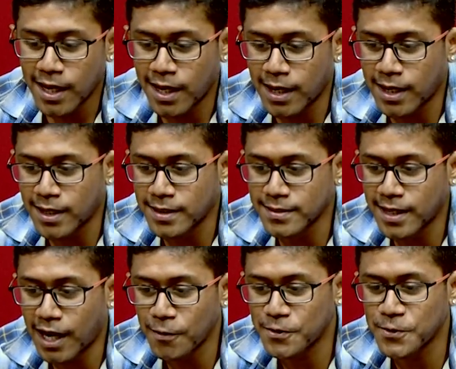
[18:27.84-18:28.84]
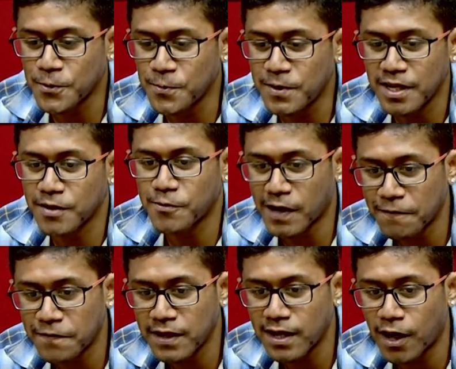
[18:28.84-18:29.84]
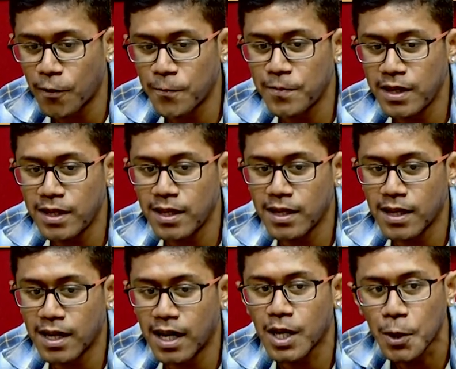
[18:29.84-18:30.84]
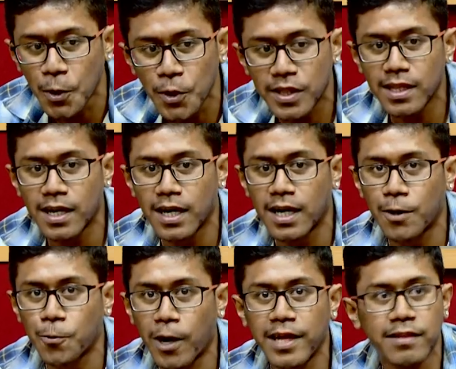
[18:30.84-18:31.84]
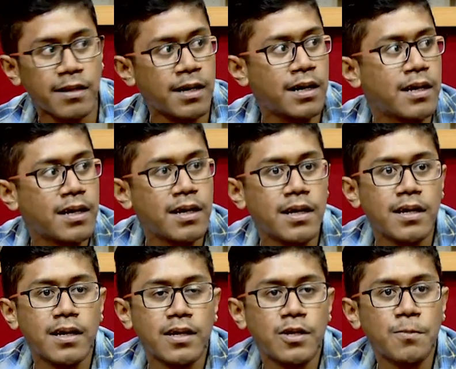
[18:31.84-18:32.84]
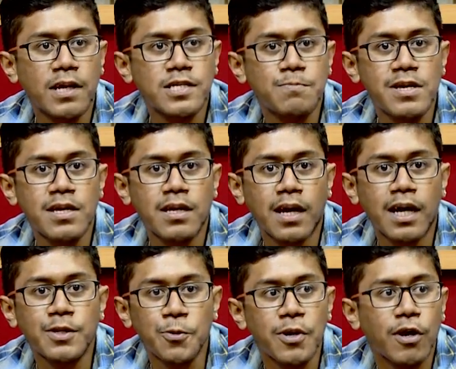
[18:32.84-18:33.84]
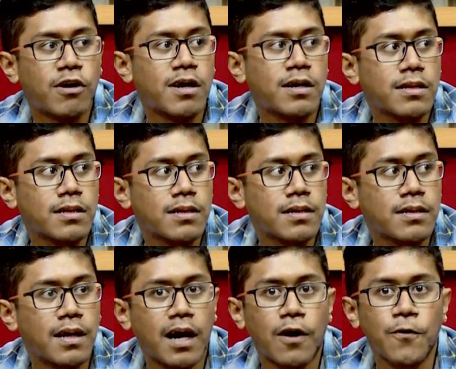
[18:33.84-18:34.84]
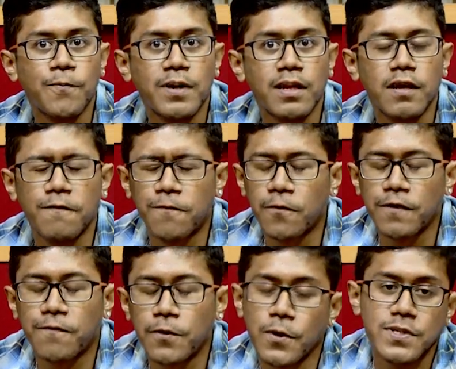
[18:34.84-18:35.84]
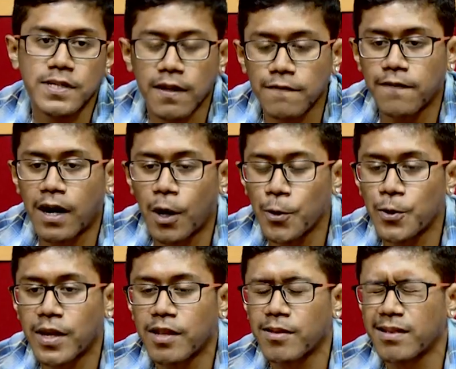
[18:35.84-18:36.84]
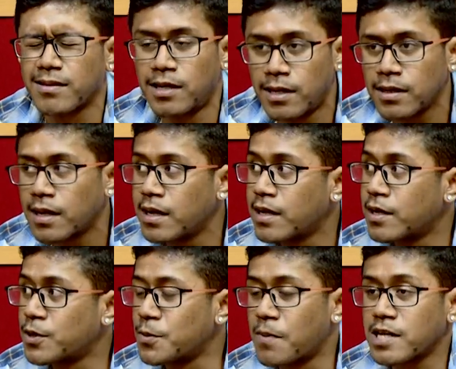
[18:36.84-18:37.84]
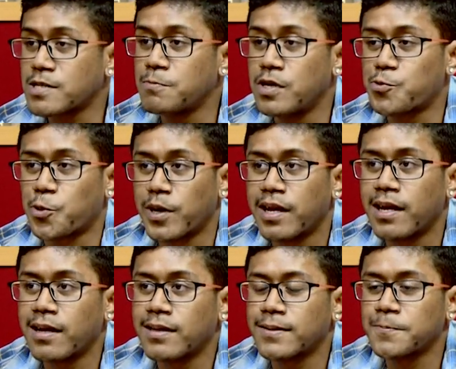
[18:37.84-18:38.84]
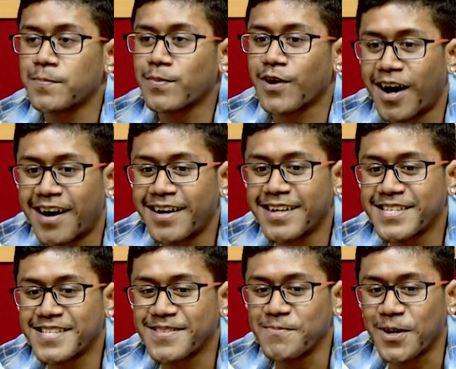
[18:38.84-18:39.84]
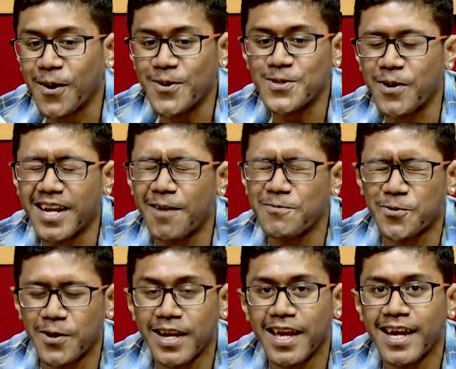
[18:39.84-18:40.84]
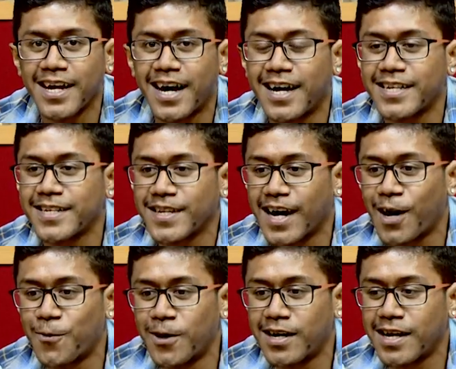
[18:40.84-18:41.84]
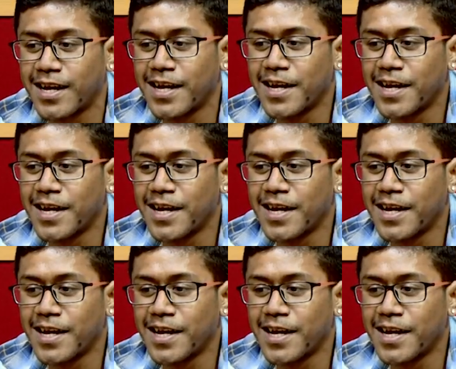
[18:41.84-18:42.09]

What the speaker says: how to be in the drafting, how to be a good writer, you must be doing hard, and how be an effort for yourself, how you can learn. You must be training hardest, because when I'm training, and our